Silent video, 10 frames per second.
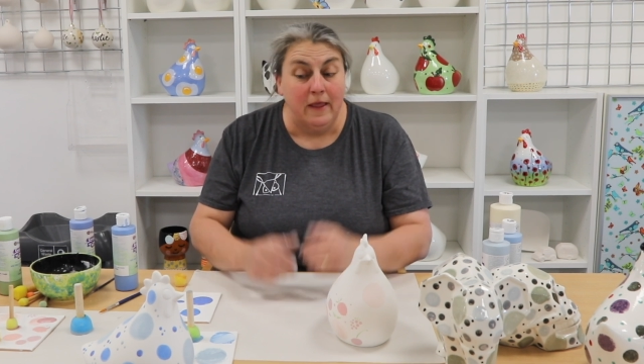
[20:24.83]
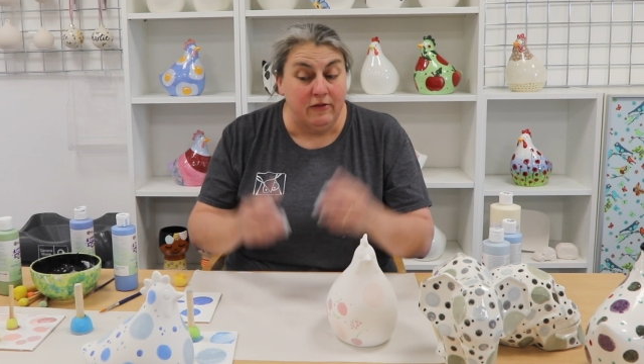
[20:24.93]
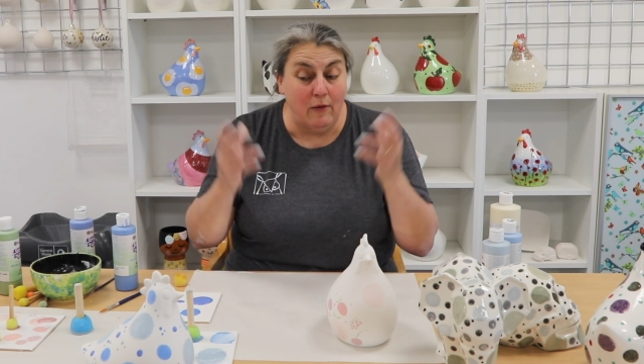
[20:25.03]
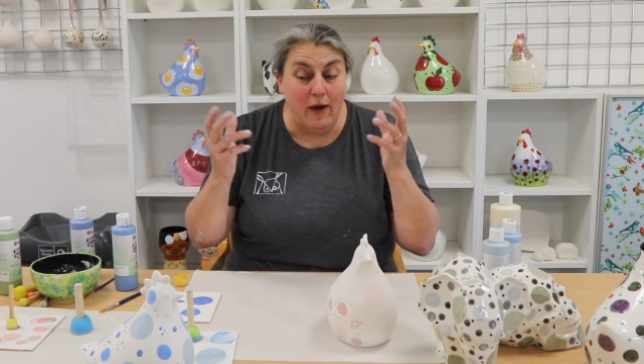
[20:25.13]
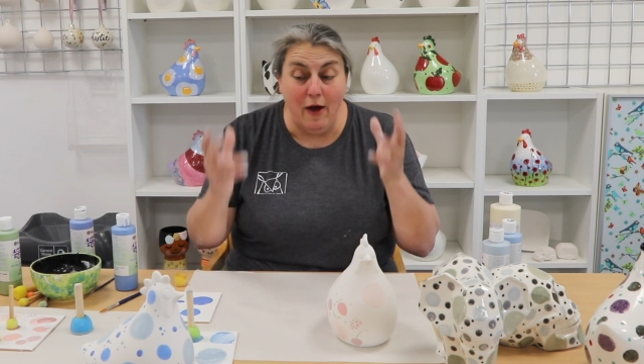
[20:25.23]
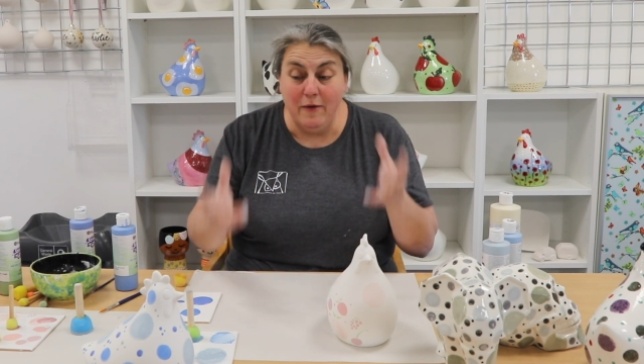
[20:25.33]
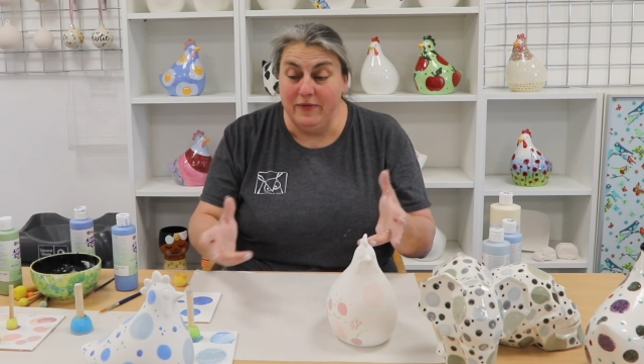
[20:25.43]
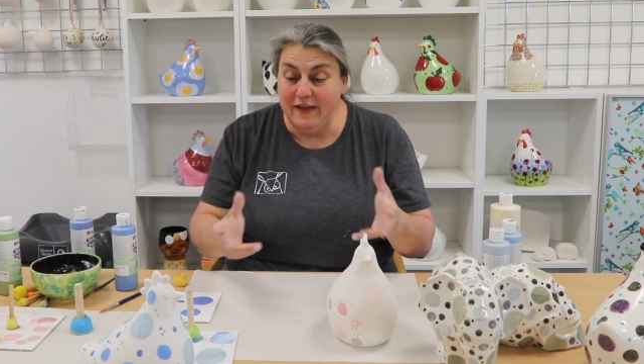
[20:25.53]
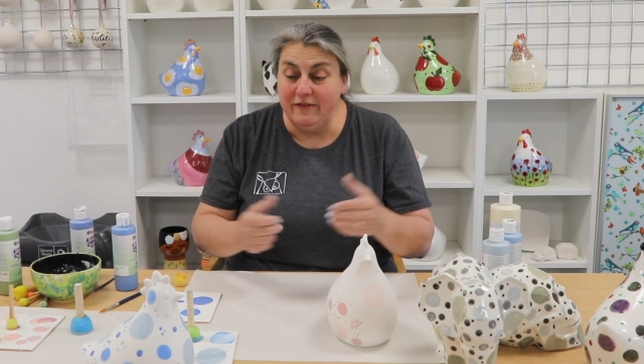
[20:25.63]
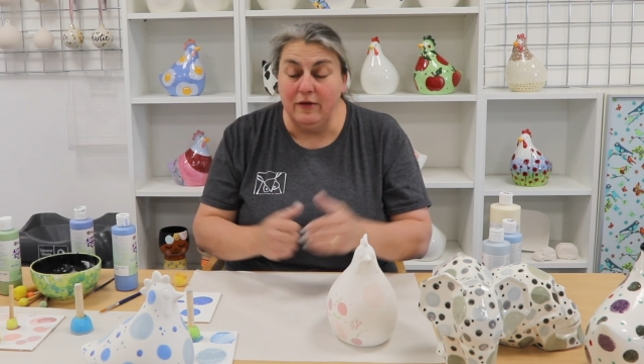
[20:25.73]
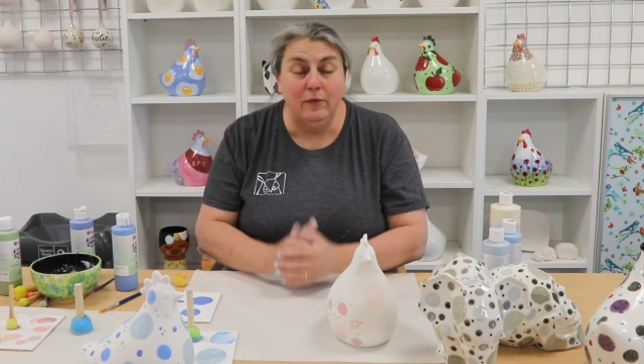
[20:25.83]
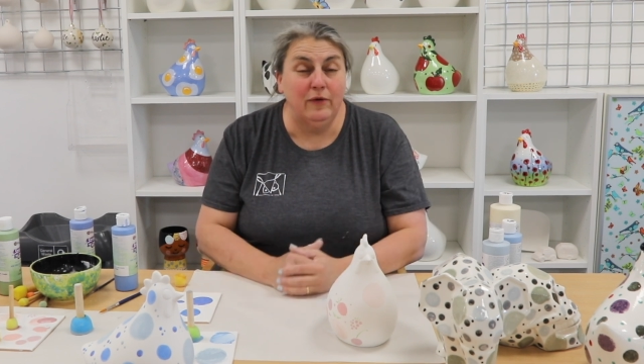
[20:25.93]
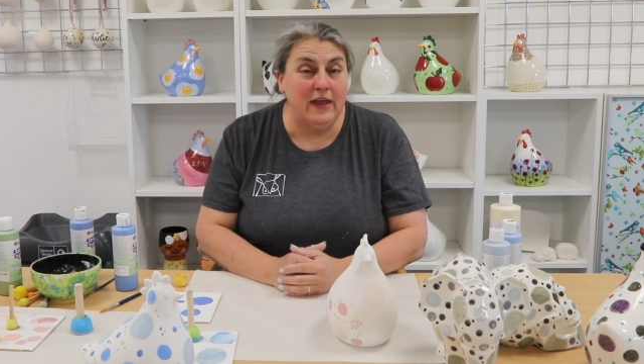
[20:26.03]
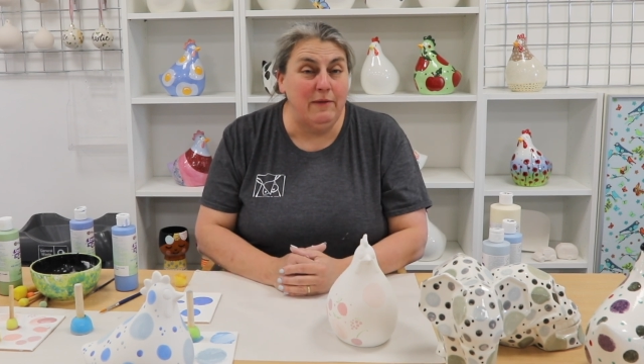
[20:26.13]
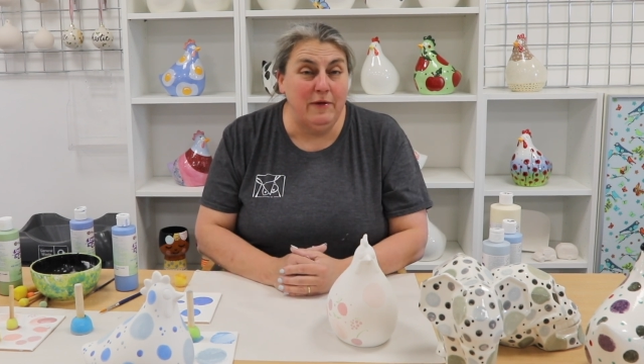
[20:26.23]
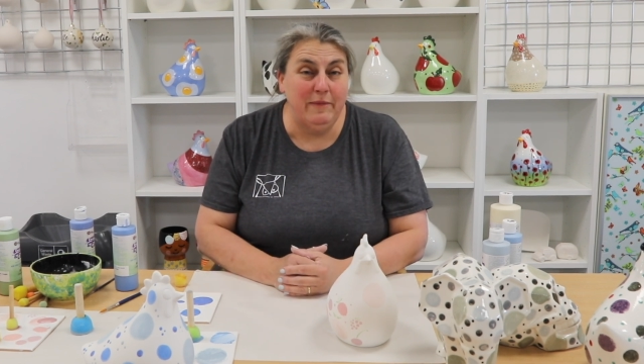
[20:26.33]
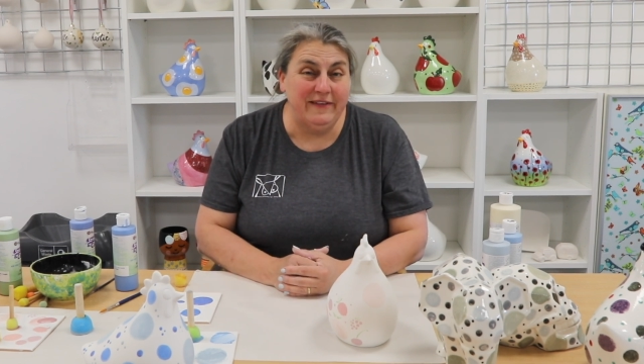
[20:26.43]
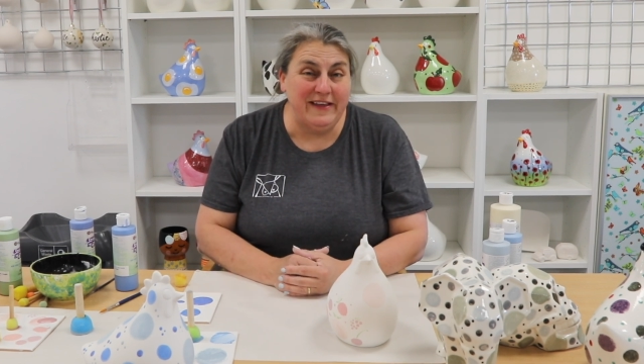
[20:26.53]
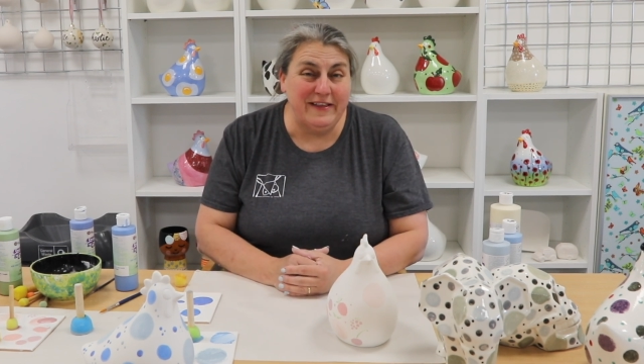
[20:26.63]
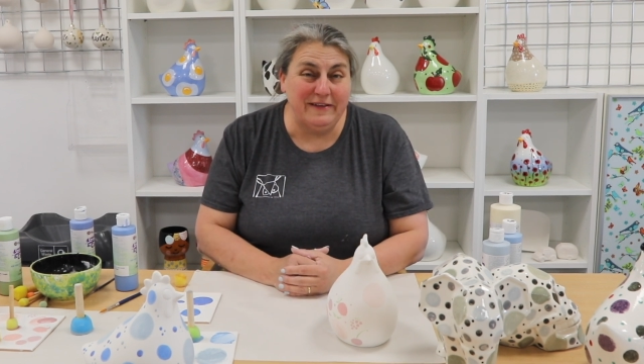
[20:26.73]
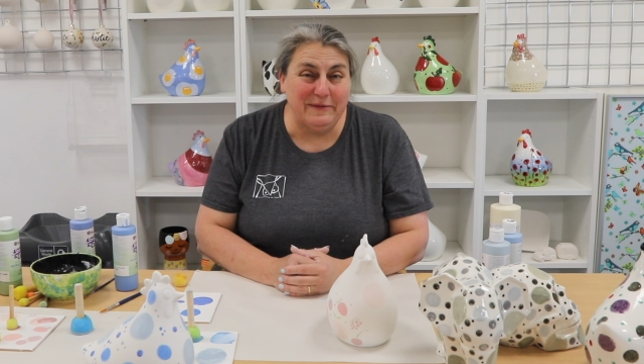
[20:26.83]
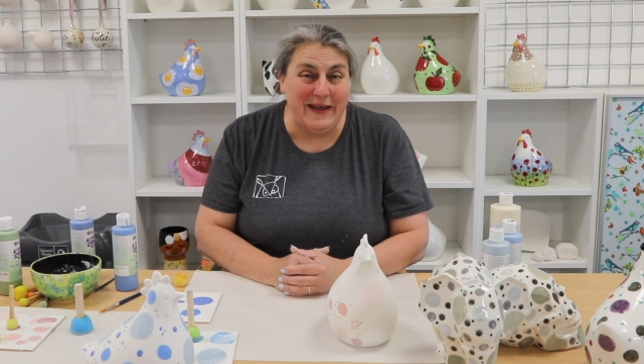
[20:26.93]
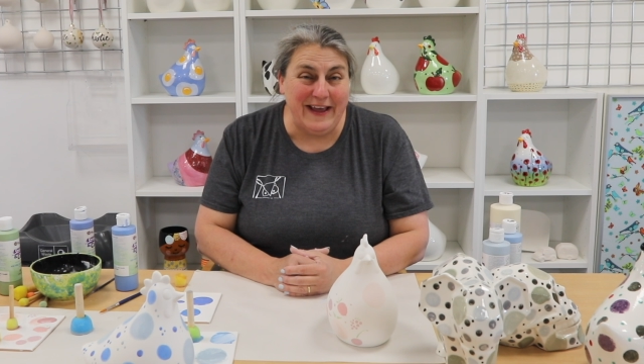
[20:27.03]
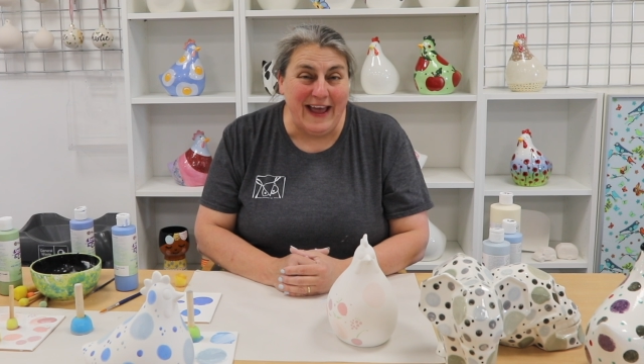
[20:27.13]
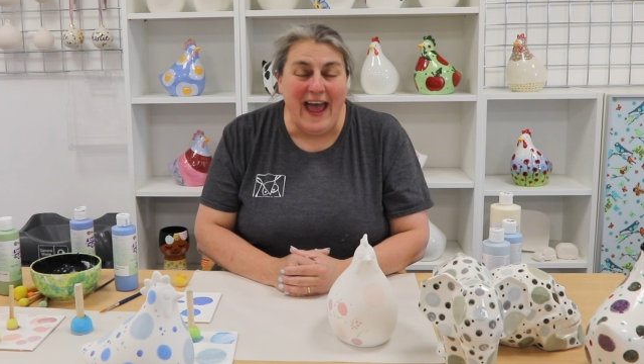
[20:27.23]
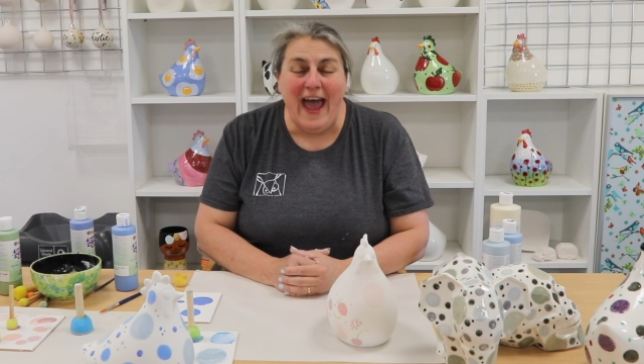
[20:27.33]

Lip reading: So I hope this will keep you busy this week,